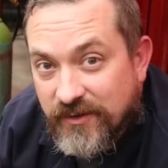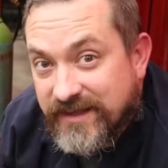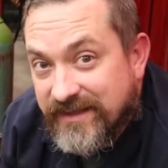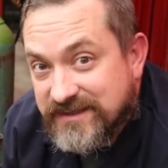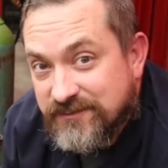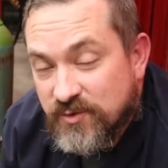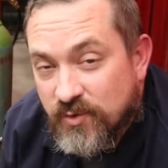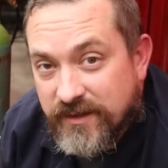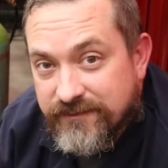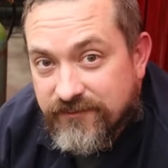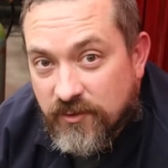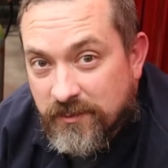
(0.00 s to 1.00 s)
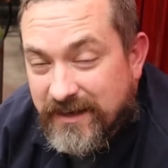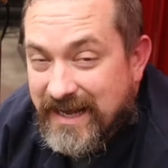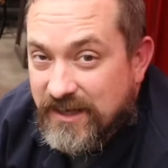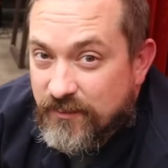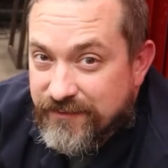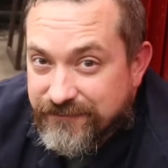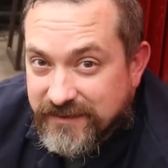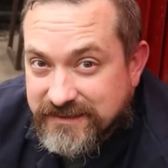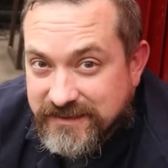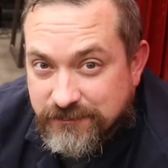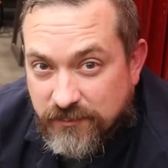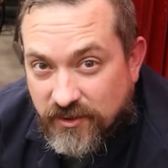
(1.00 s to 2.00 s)
Okay, that's some cool info, but how do we fix
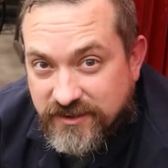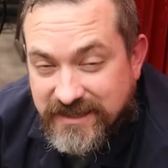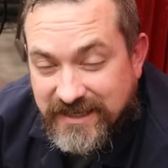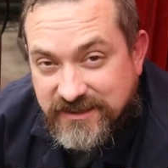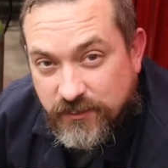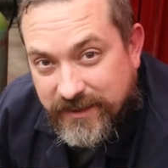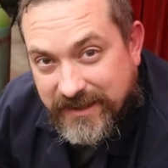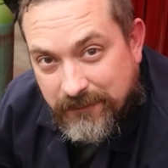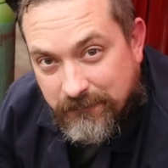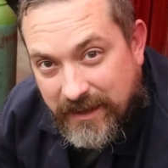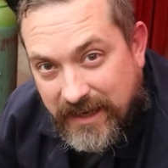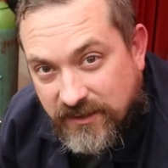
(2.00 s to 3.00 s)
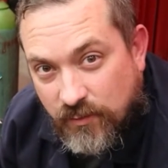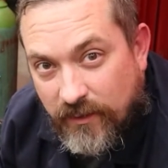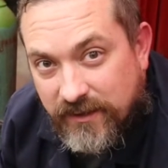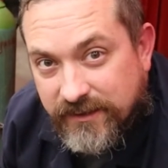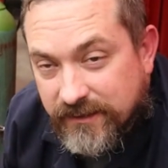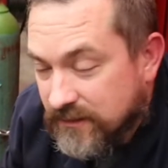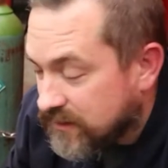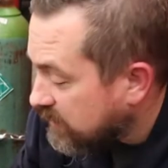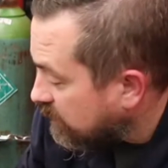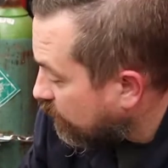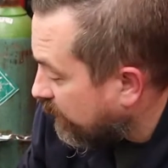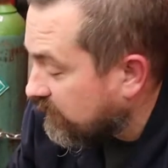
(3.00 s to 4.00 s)
this bird's nest so we can get back to welding?
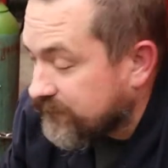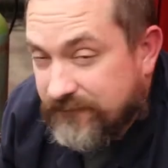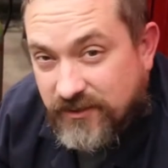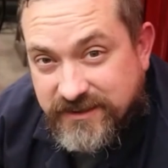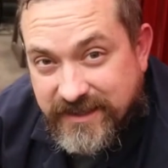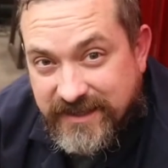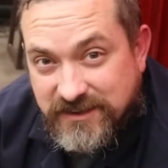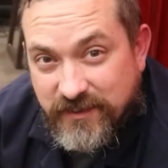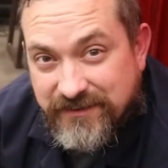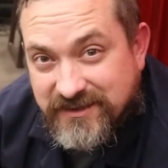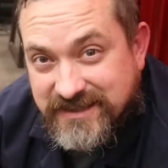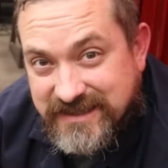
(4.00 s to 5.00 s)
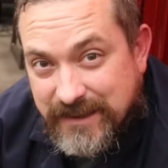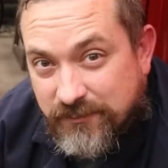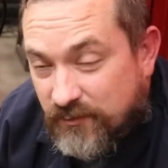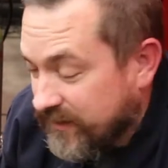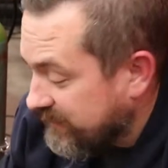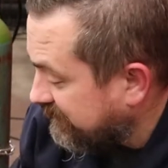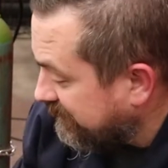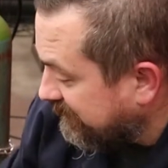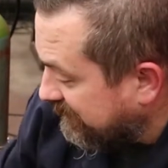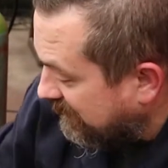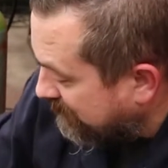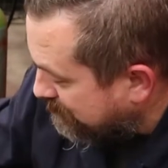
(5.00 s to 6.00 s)
Well, first thing is we have to separate
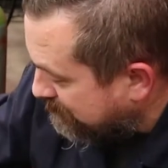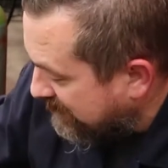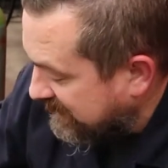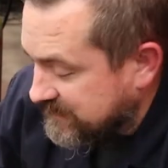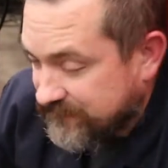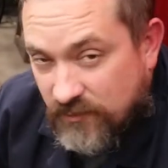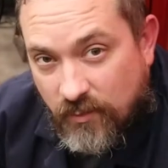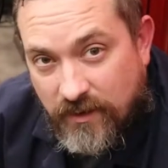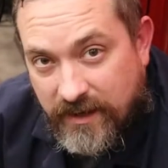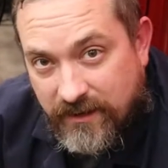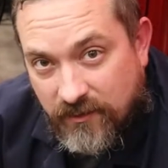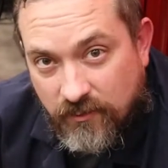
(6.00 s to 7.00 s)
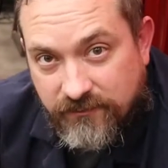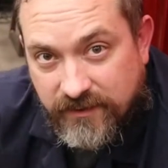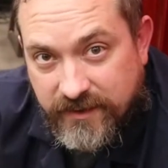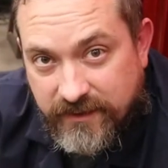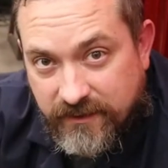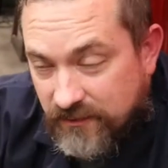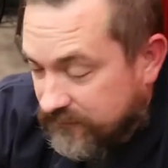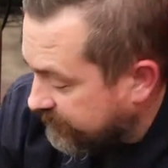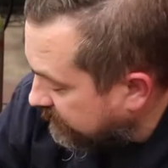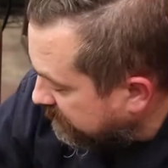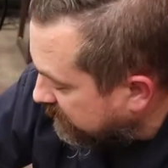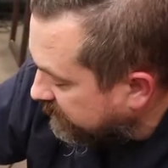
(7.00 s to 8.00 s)
the mess of a wire over here
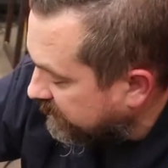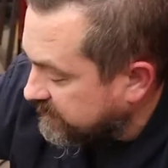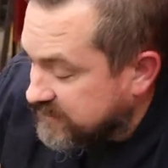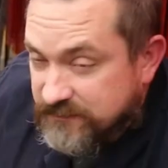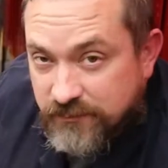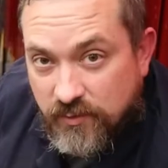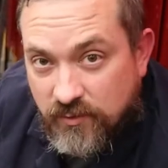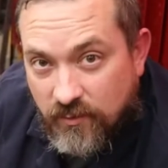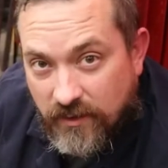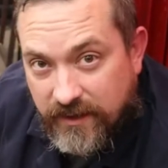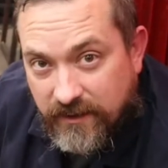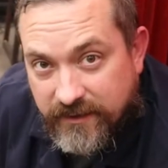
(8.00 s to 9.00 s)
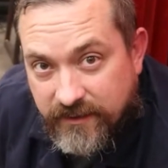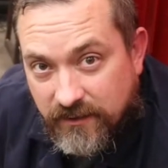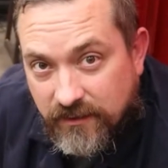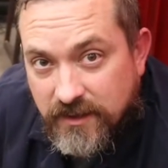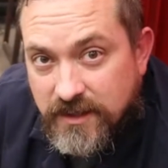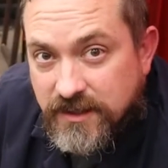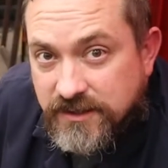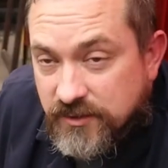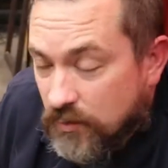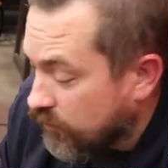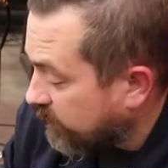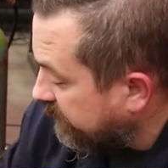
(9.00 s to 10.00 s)
from our nice spool wire here.
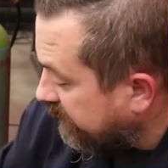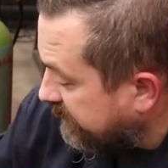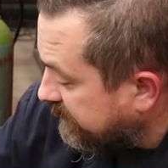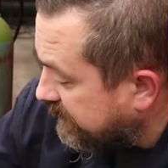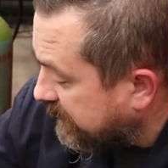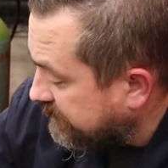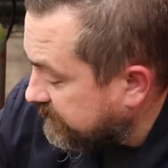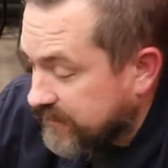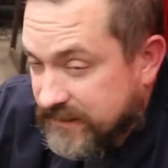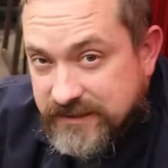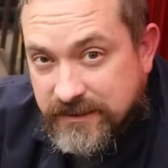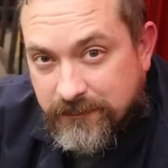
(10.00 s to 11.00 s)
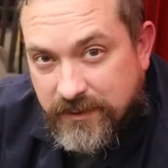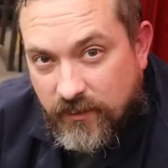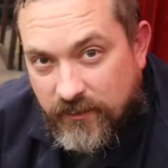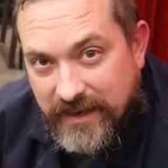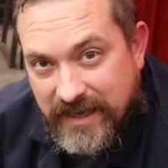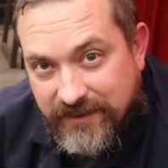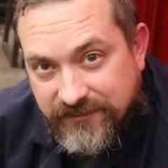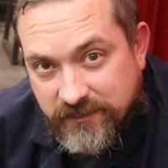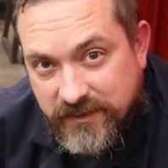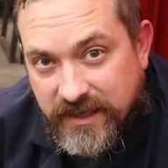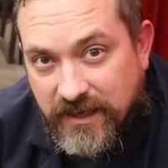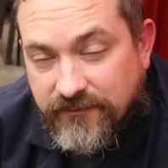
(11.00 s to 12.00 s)
So we're gonna cut this, but we have to
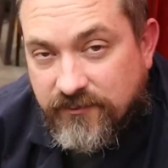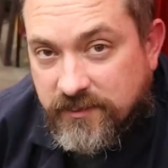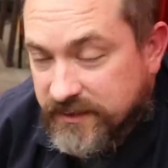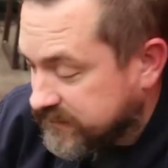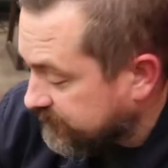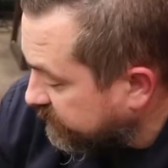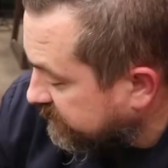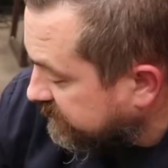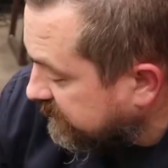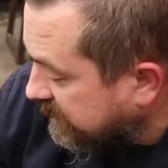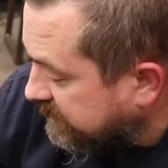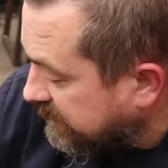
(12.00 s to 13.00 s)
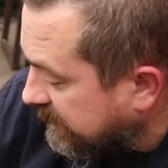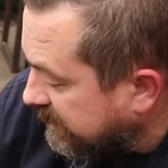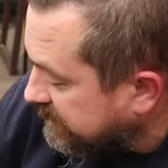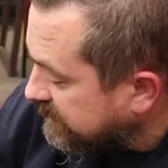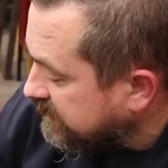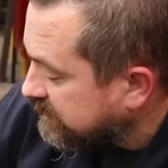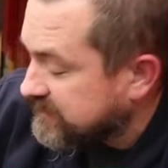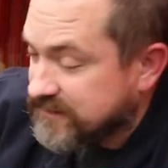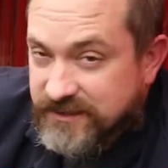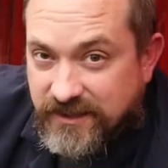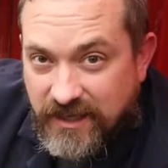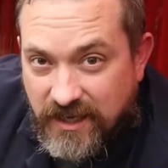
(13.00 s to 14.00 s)
be careful because if we just cut that, this is
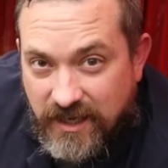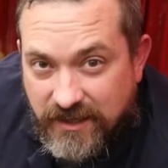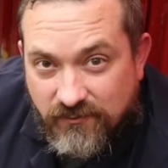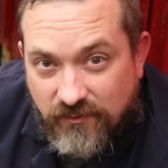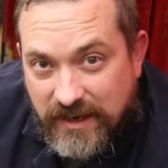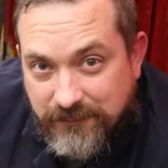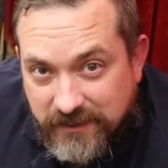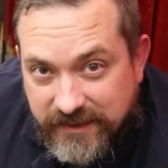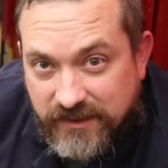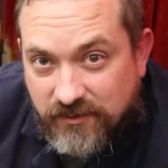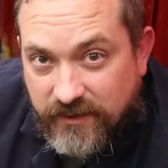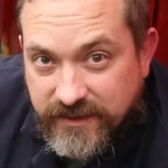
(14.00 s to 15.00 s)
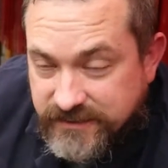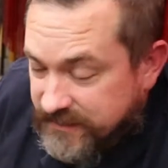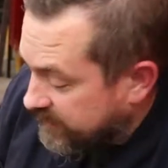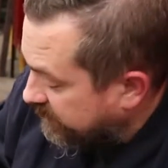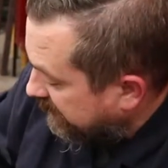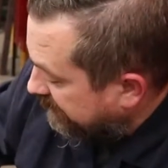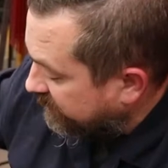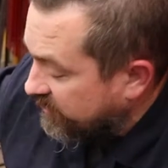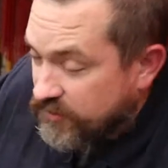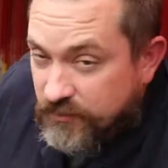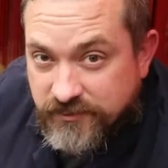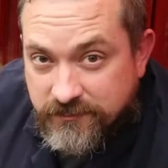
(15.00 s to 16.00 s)
gonna unwrap like crazy and you're gonna have a
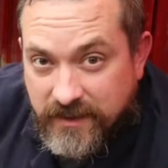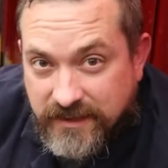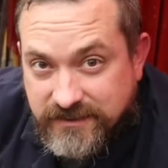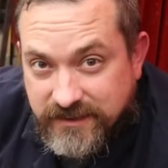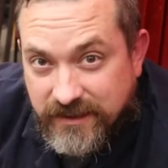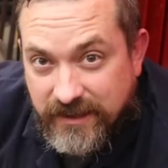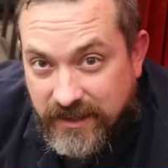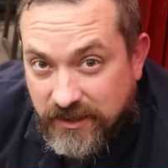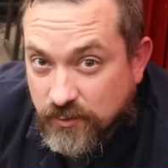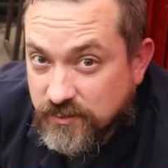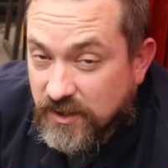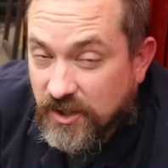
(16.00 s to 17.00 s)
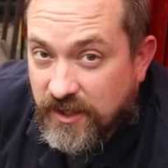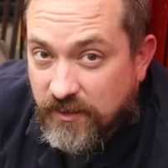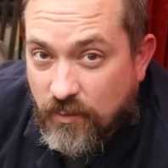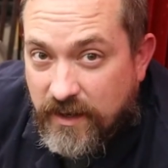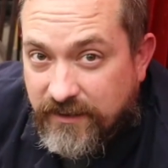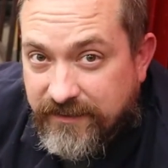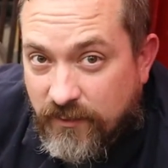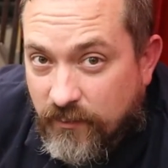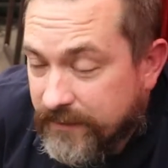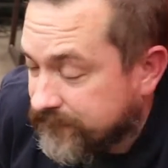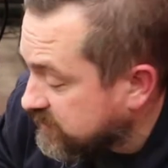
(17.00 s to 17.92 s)
huge mess and uh, lose a lot of wire that way.